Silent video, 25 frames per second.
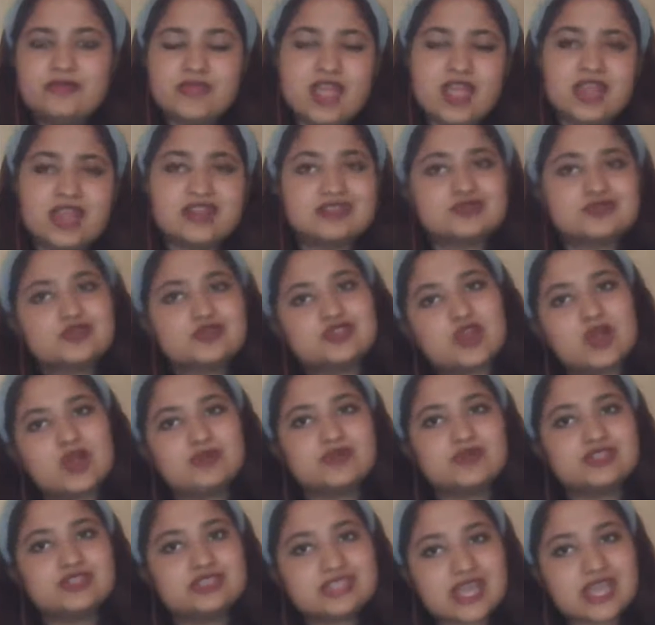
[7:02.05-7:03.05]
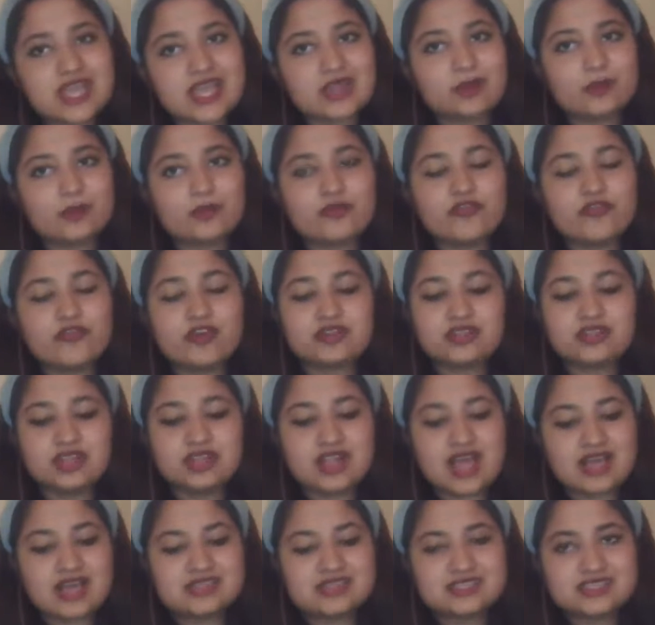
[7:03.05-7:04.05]
And it was almost time for the
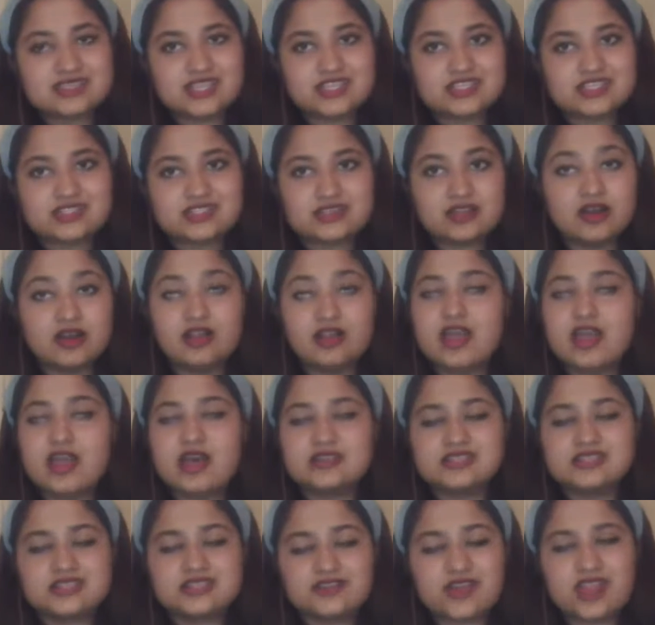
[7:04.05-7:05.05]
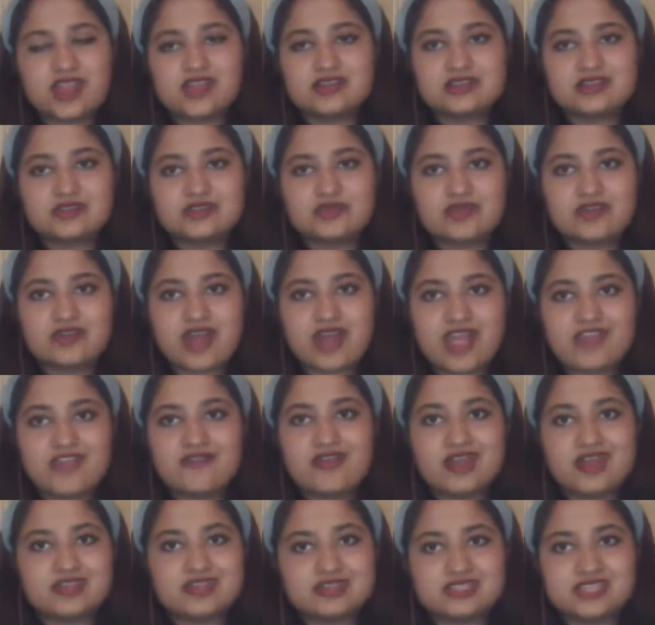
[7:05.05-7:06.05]
last train to arrive
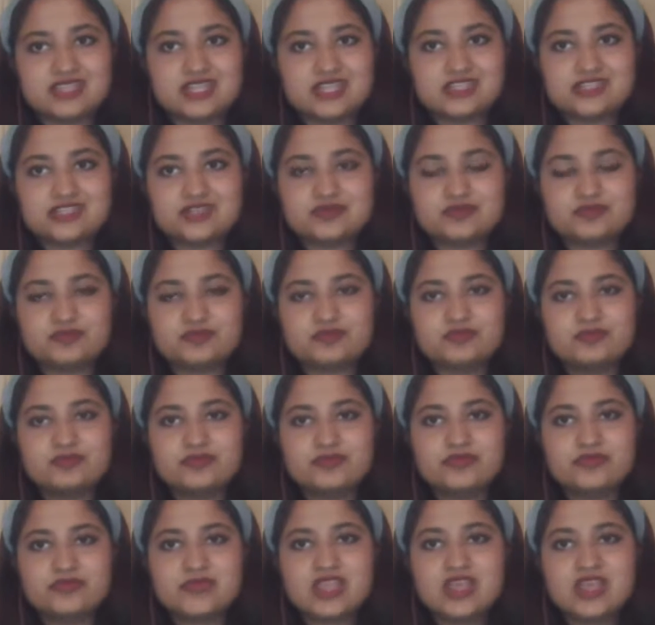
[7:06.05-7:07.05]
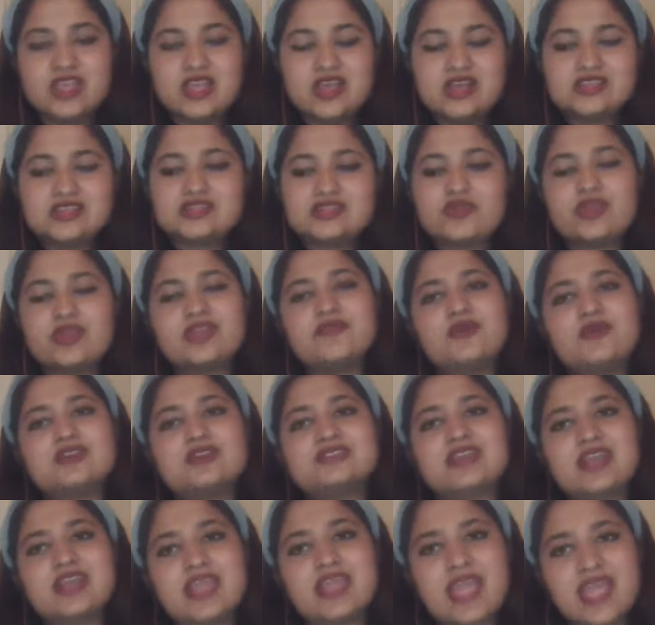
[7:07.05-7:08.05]
at the station. So he was
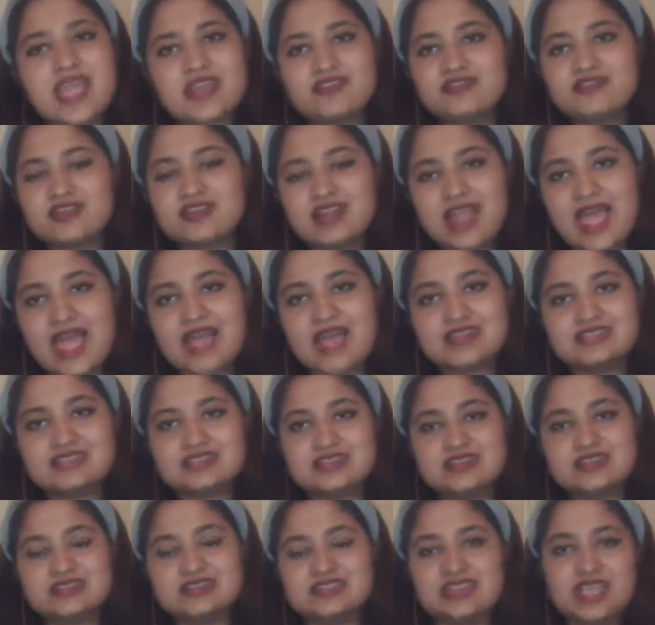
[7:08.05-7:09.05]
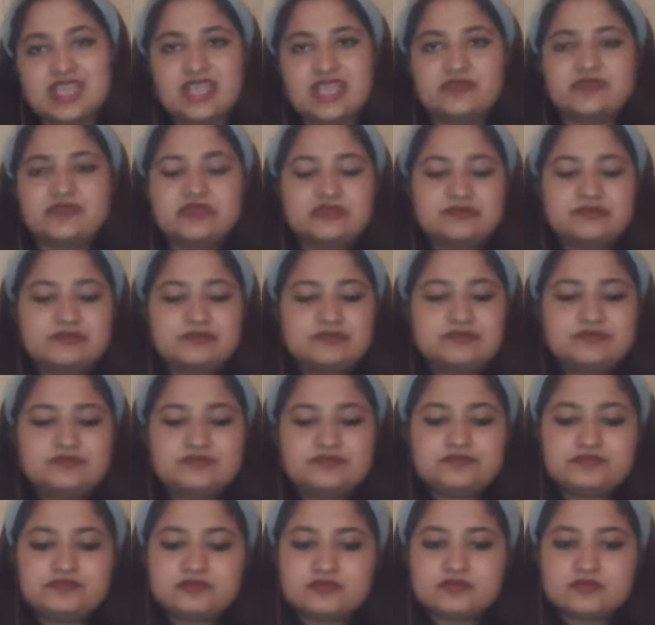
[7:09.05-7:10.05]
again relaxed in his cabin
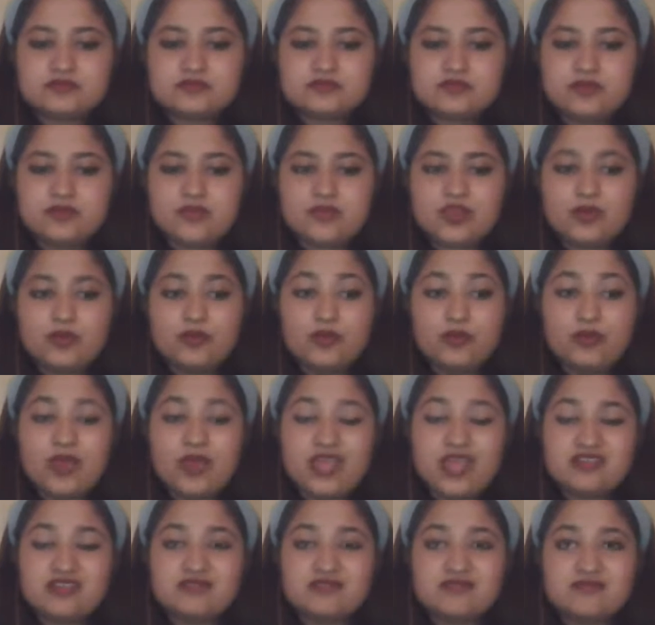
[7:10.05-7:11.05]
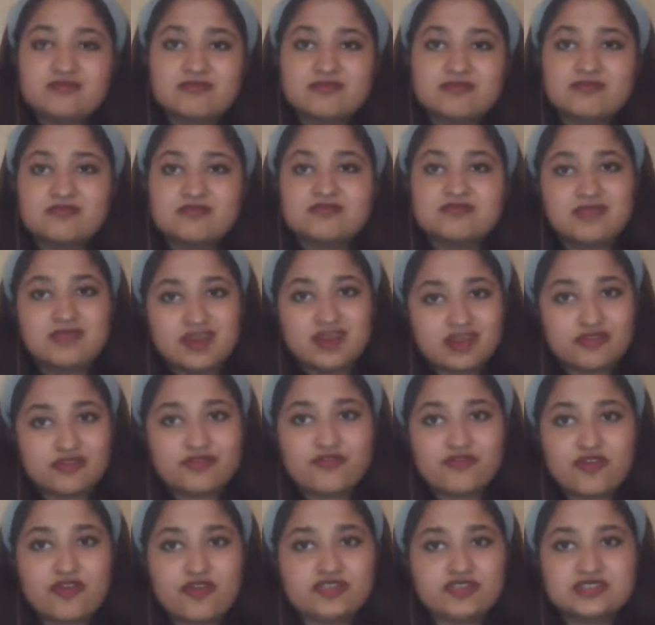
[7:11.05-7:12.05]
when,
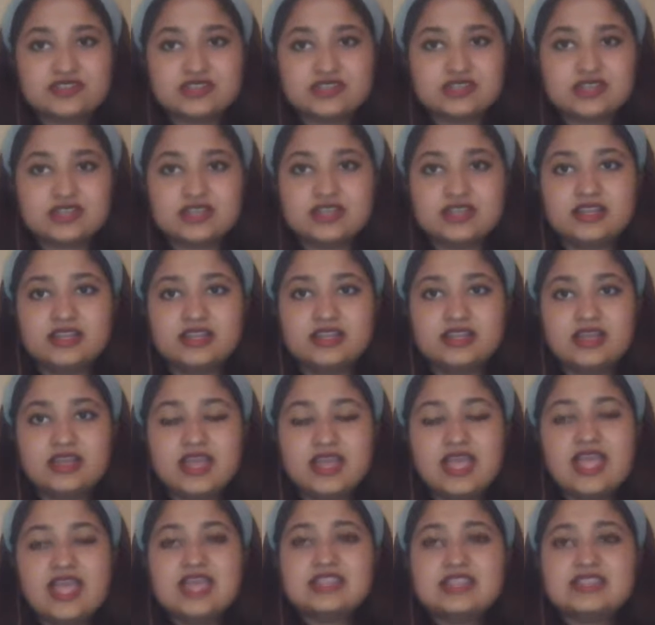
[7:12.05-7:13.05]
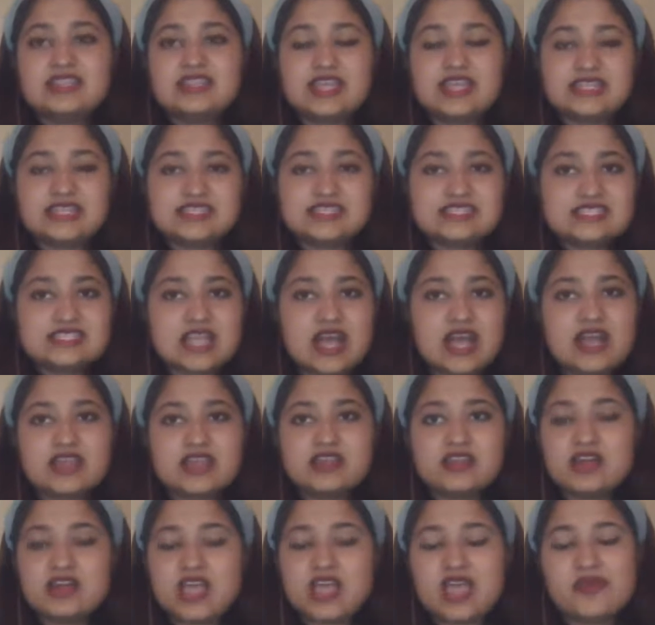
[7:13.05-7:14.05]
unfortunately, the
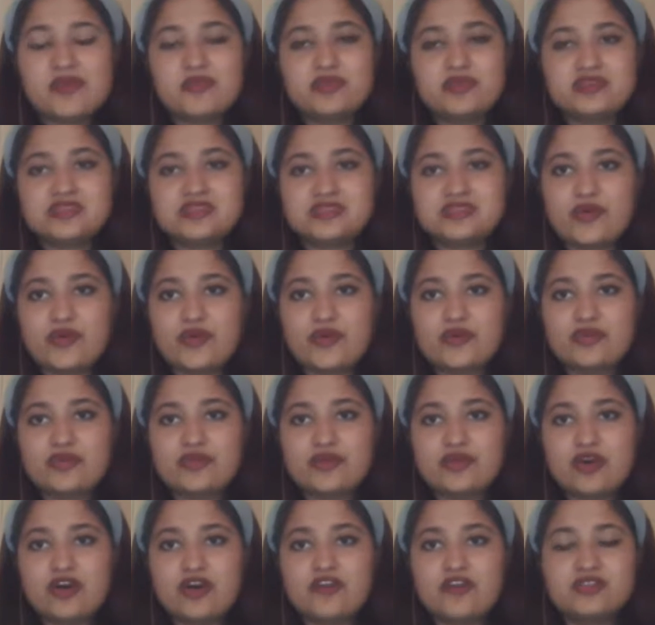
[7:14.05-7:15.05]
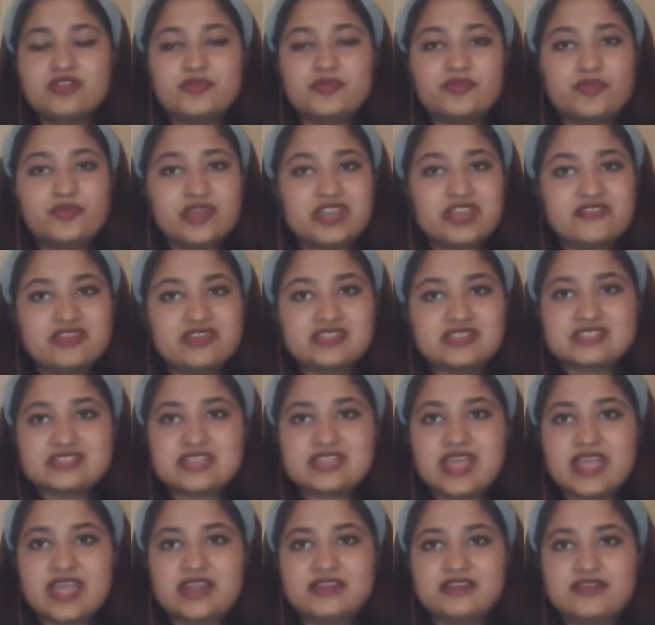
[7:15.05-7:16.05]
entire episode of the previous
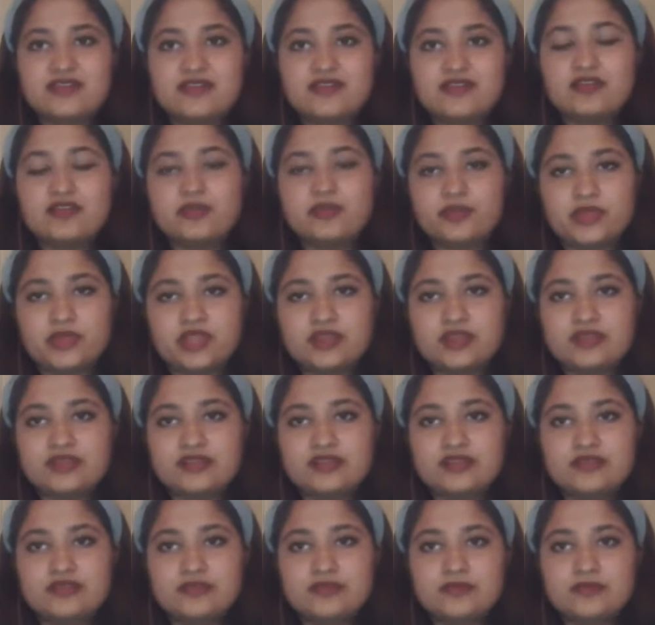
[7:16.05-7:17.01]
night repeated.